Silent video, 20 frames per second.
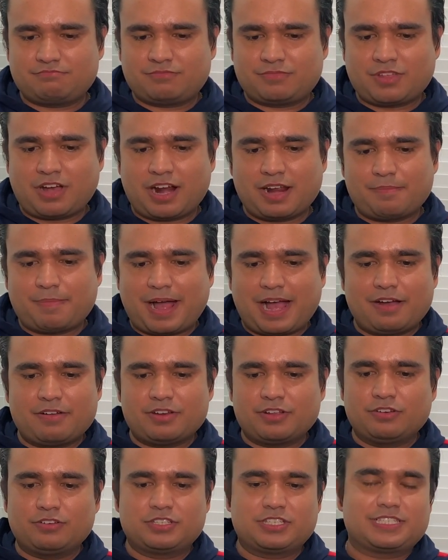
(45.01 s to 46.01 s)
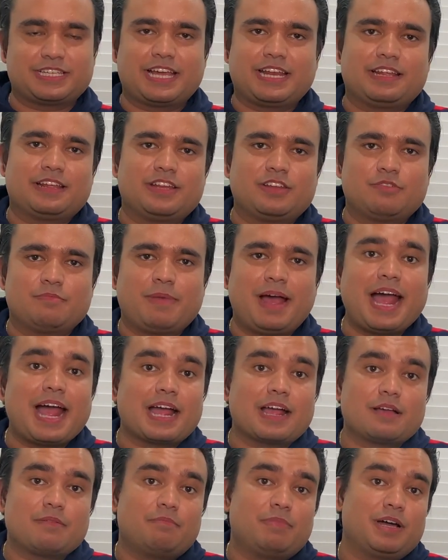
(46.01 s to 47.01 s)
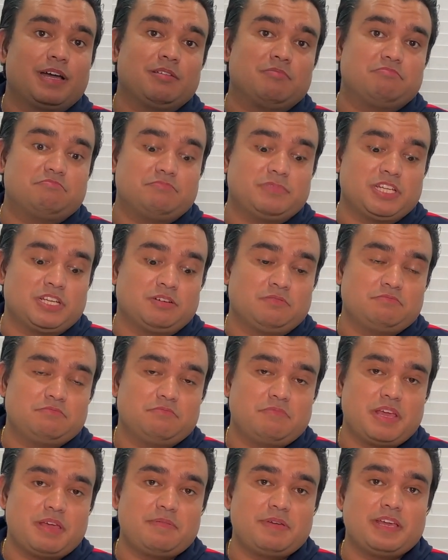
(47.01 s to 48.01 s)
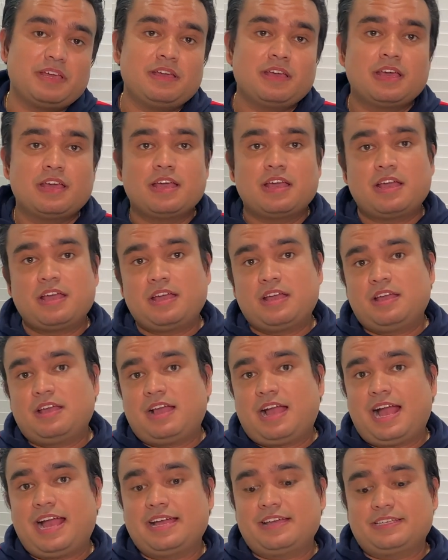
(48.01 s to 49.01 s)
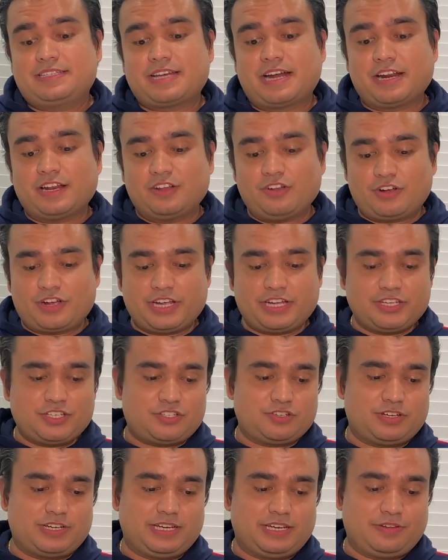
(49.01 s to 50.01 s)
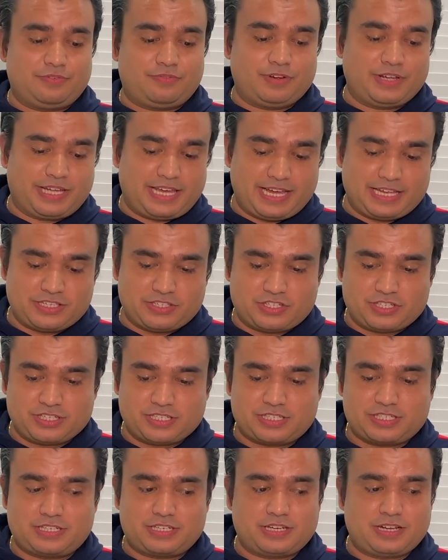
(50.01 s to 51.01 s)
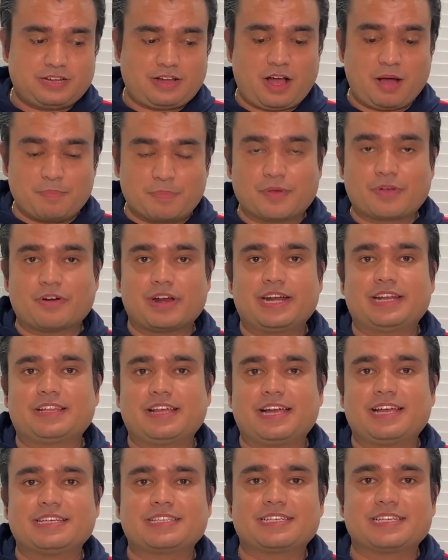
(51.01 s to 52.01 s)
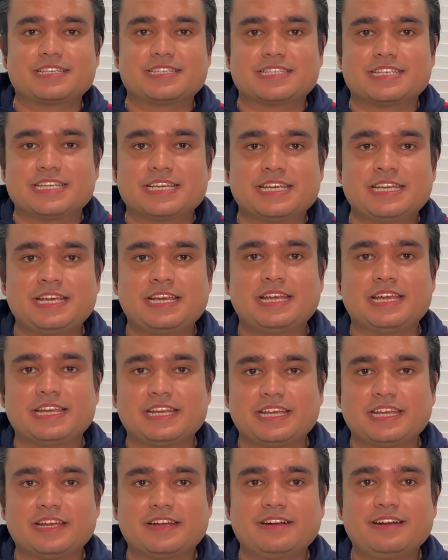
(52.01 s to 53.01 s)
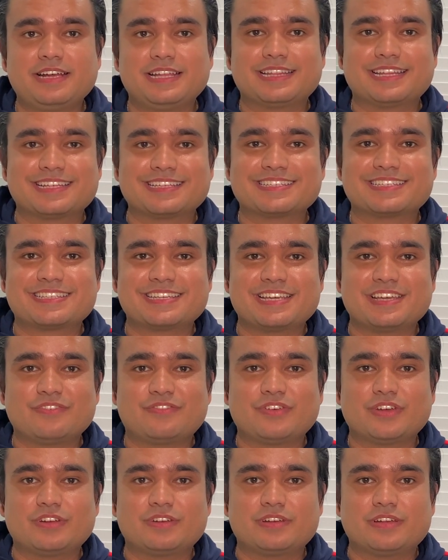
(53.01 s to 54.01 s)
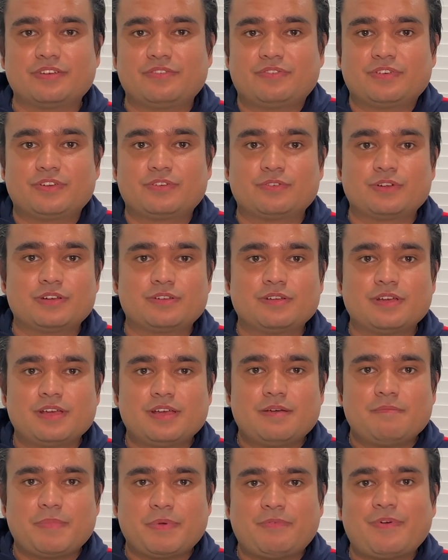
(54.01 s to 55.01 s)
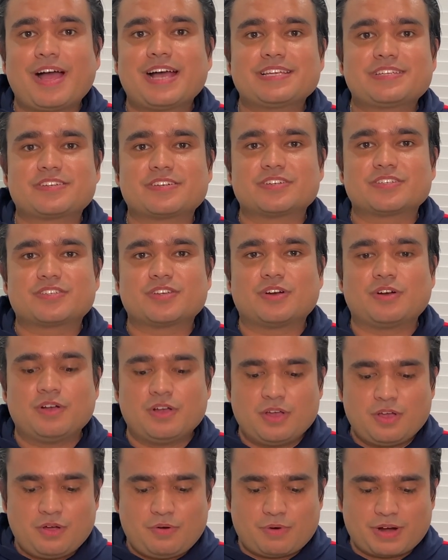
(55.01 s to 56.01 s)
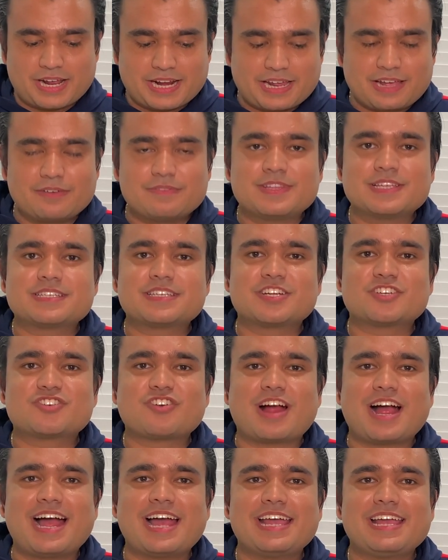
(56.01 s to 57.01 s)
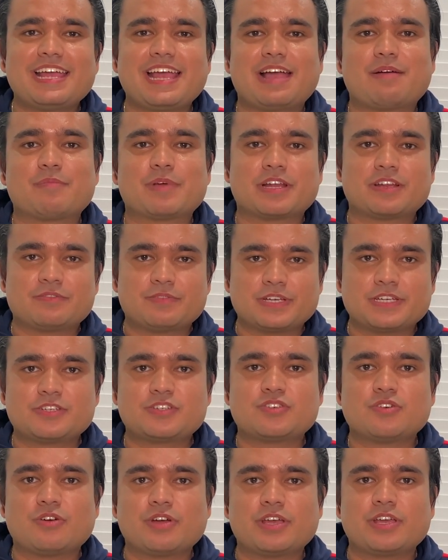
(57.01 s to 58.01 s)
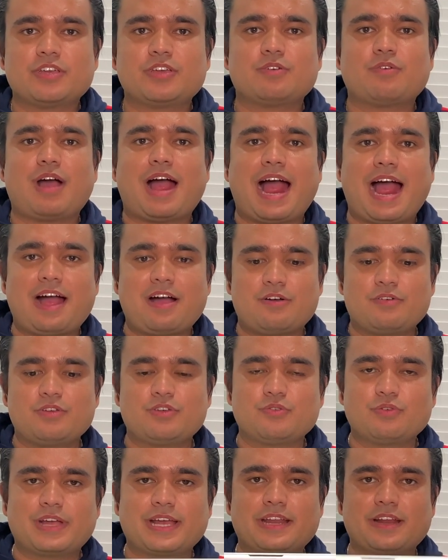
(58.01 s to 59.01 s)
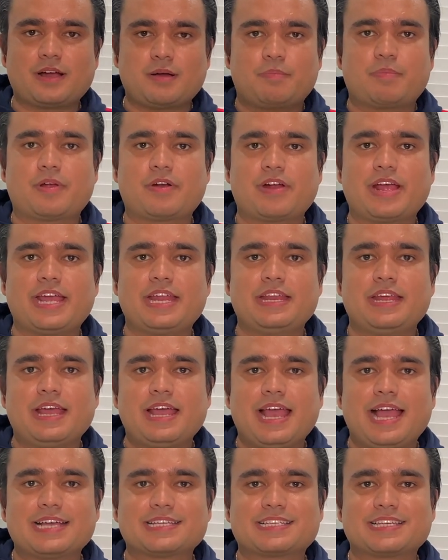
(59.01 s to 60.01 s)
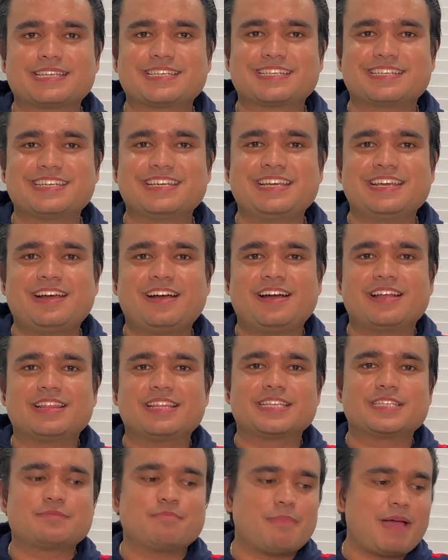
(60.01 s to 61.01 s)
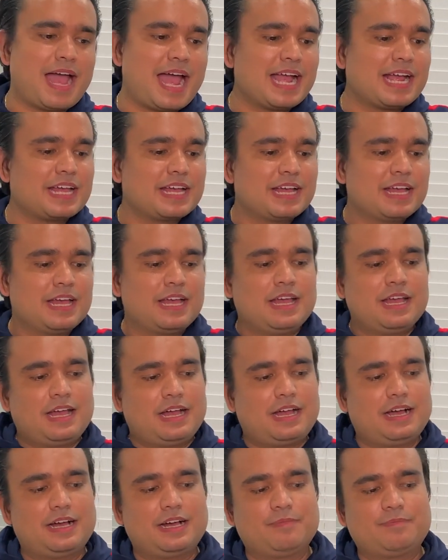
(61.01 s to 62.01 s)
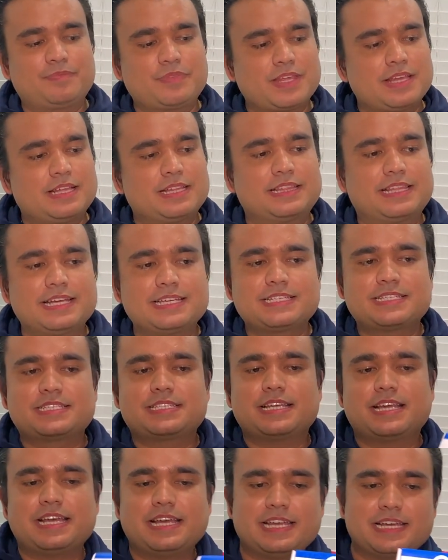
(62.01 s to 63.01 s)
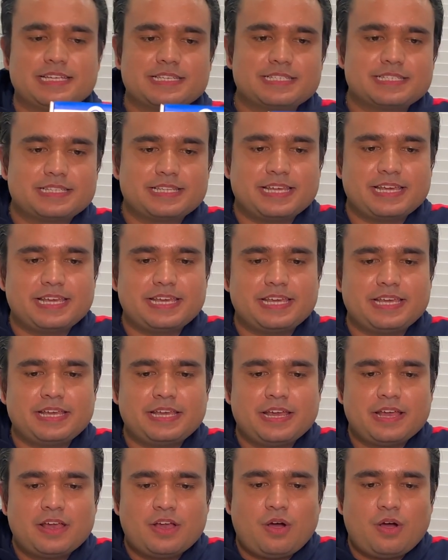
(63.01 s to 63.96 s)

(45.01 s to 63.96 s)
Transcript: thought about, you know, just getting a new Mac, but, you know, maybe I started looking into it if we can just upgrade the SSD in here and then see if it if it would be faster. So we're gonna give this a try. I'm gonna be showing you how you can upgrade SSD on this Mac. Um, this is the